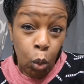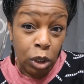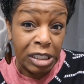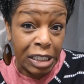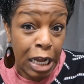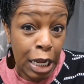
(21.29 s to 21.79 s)

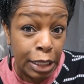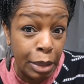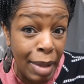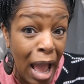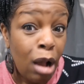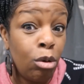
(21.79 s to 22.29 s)
was to cut
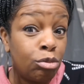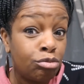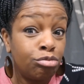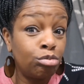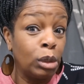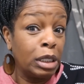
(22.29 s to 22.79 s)
them out
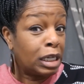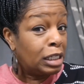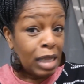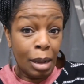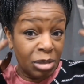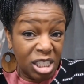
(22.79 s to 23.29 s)

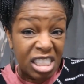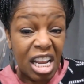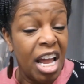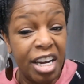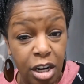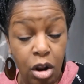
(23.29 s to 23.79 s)
because I'm just
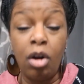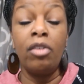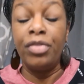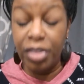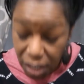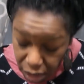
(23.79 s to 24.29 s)
cutting it
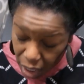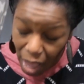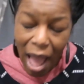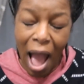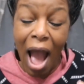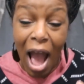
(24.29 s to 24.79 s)
off.
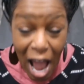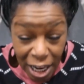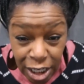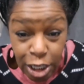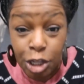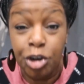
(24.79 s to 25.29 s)

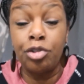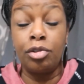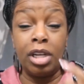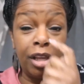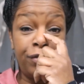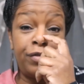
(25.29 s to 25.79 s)
I
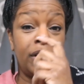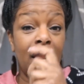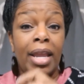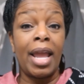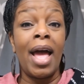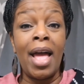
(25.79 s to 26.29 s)
literally feel
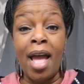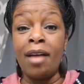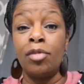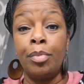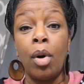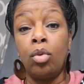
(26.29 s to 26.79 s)
like I
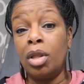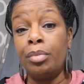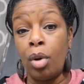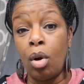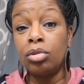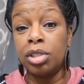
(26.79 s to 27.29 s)
have a
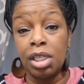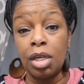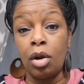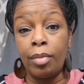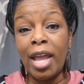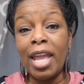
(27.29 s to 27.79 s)
bowling ball
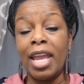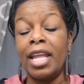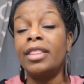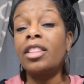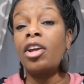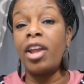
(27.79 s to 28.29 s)
sitting on my
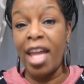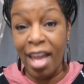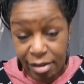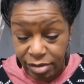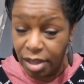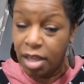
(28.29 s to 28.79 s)
head. They're
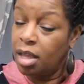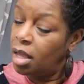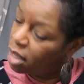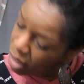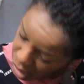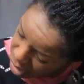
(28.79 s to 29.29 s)
heavy.
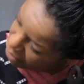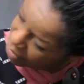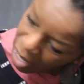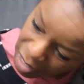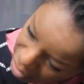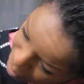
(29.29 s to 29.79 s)
If
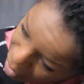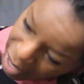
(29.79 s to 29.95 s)
I lean